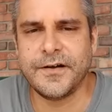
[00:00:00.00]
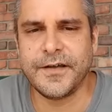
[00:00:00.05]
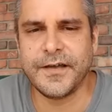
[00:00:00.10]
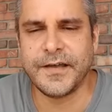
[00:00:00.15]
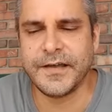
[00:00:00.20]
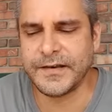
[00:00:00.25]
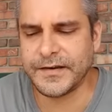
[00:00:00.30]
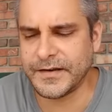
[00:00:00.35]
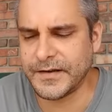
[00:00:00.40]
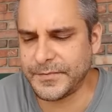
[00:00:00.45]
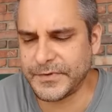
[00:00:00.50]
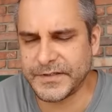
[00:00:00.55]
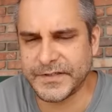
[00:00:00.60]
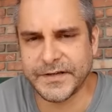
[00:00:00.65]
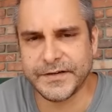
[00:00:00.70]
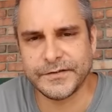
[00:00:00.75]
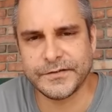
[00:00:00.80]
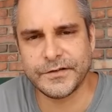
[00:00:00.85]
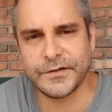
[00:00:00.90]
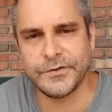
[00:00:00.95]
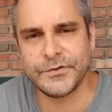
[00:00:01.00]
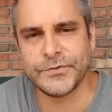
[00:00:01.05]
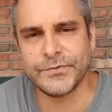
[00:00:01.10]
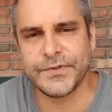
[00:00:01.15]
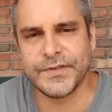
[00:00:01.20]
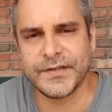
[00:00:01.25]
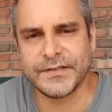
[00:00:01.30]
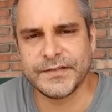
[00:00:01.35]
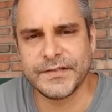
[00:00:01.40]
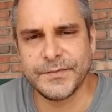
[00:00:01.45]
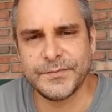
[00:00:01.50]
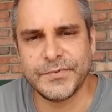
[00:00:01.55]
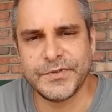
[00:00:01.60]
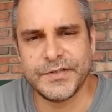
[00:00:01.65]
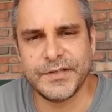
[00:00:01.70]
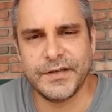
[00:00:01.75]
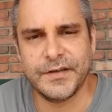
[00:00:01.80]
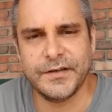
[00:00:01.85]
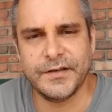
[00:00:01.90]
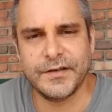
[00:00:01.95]
and I'm a tennis coach with
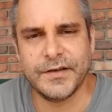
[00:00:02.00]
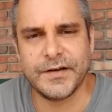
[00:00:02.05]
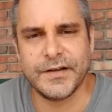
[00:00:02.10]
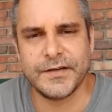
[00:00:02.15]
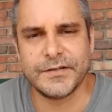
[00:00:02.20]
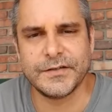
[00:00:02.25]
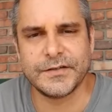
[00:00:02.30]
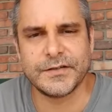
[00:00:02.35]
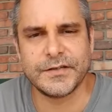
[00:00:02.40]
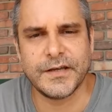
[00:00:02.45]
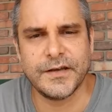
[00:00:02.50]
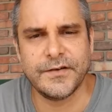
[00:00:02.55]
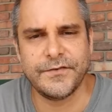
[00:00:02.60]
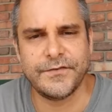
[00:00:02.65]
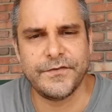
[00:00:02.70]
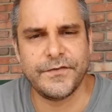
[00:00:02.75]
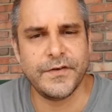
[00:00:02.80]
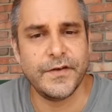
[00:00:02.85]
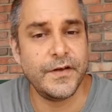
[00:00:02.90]
SMC, and I just have